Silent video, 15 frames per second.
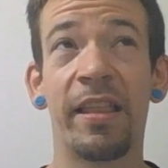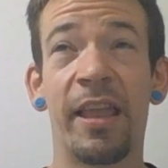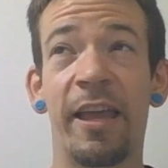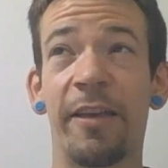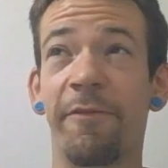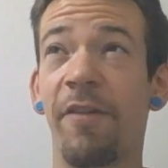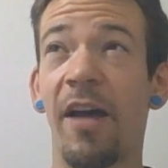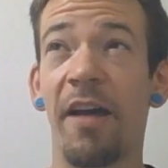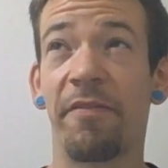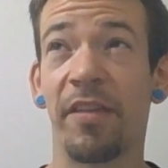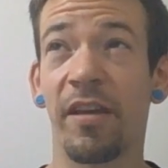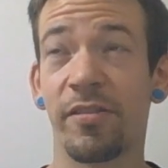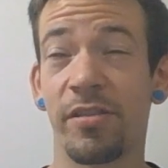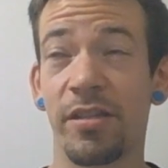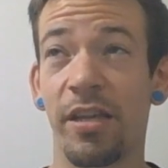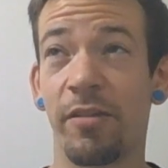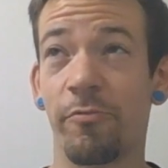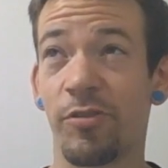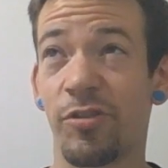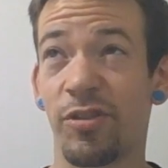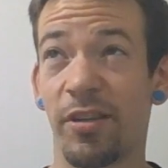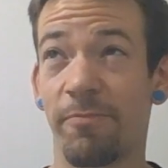like 5,000 yen,
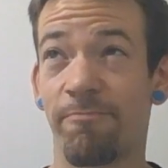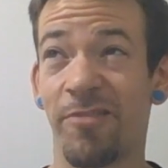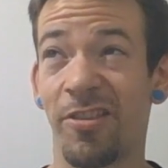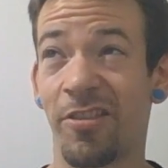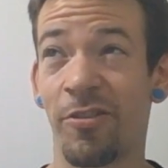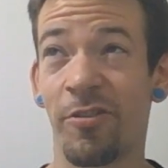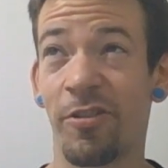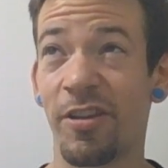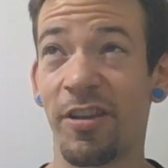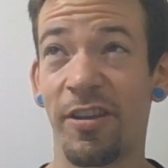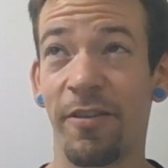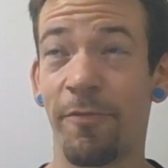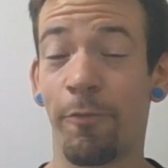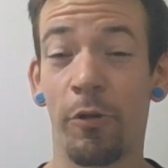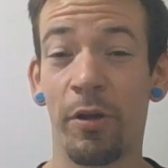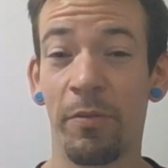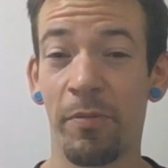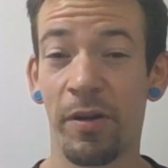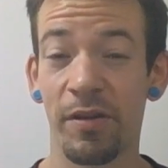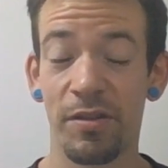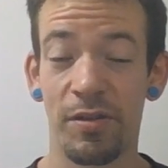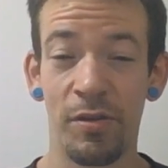which is like 30, 40
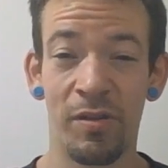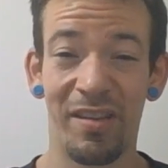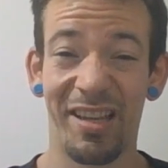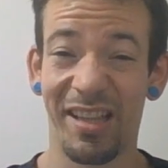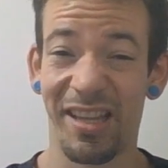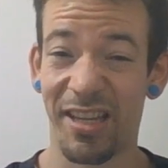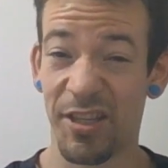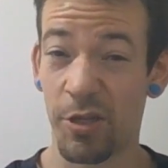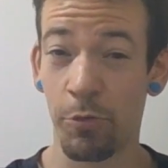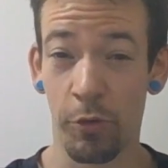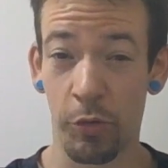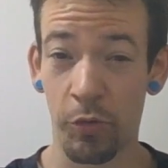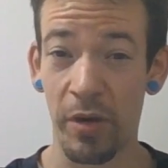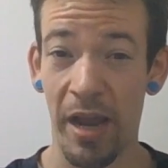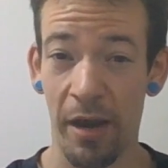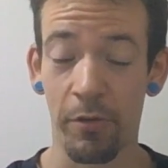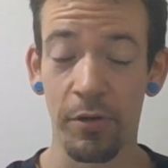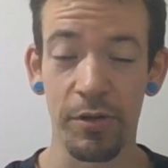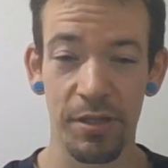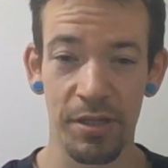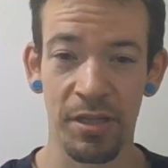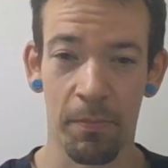bucks, you can get like two or three
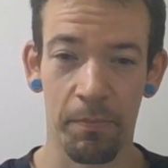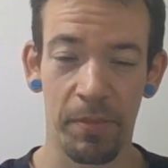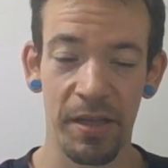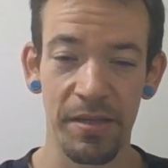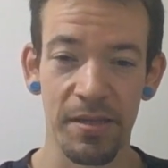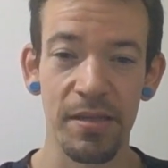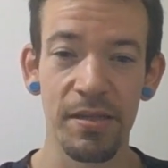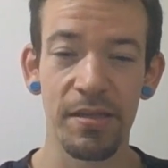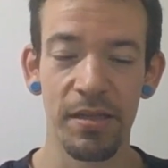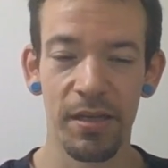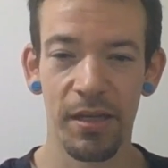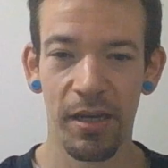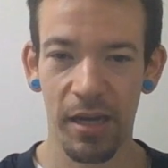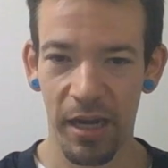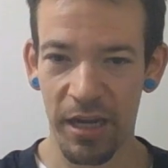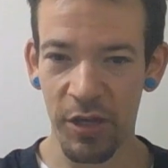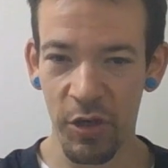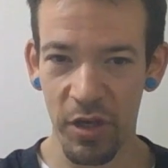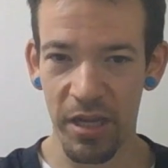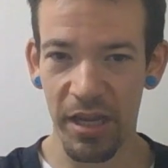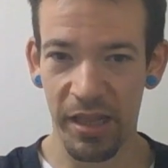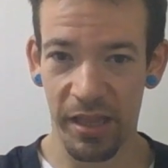hours at some places. And you
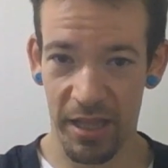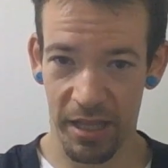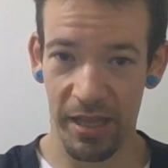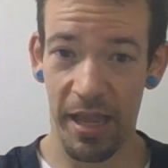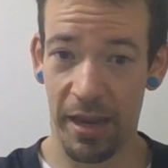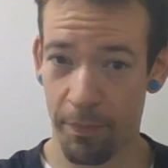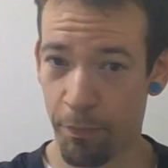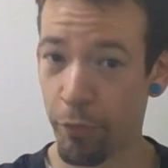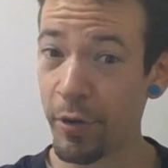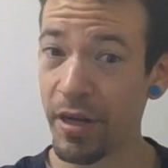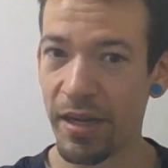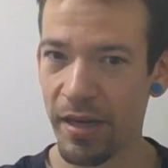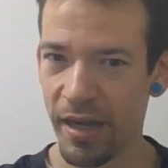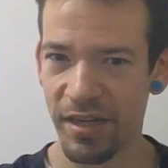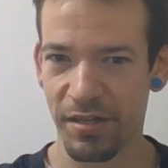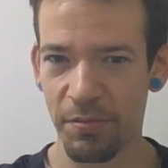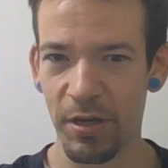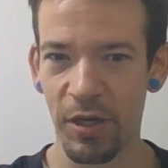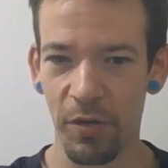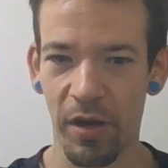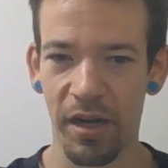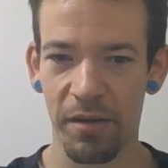can get the like pretty nice
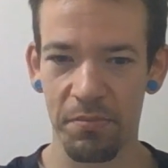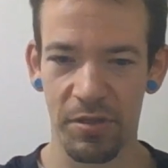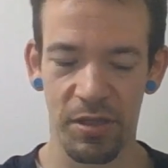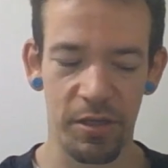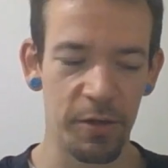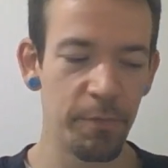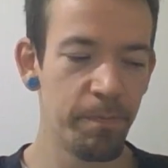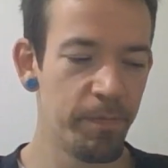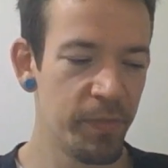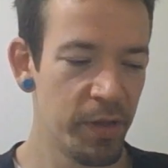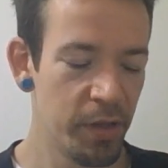menu items too.